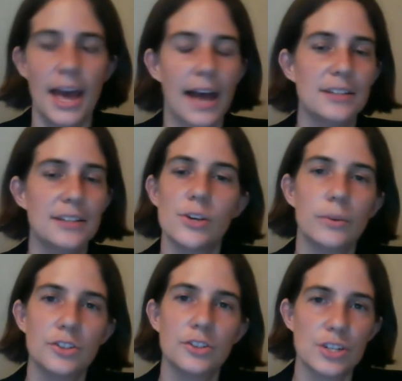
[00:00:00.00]
And so you
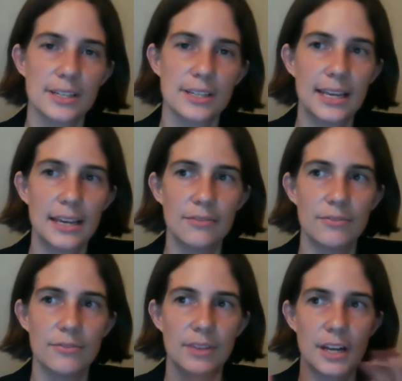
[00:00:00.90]
would leave
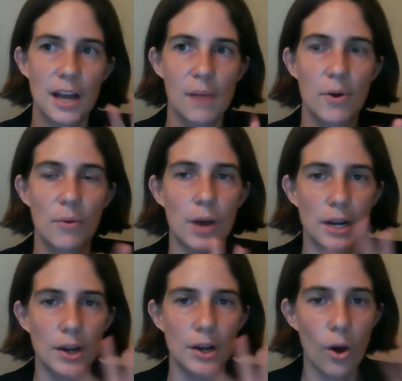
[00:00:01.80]
the number
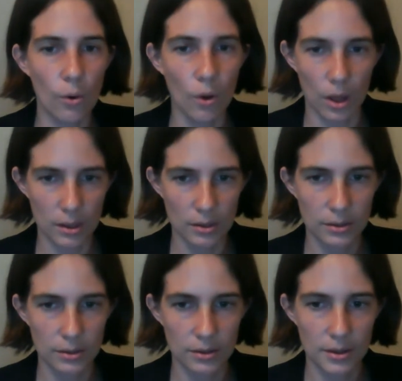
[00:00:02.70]
1 whole.
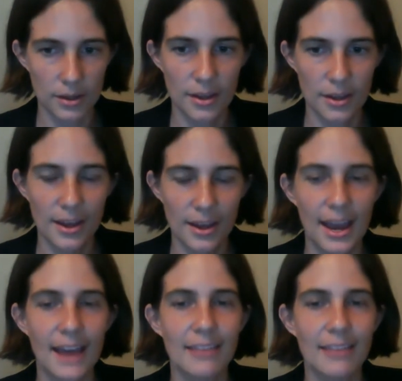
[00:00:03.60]
Right.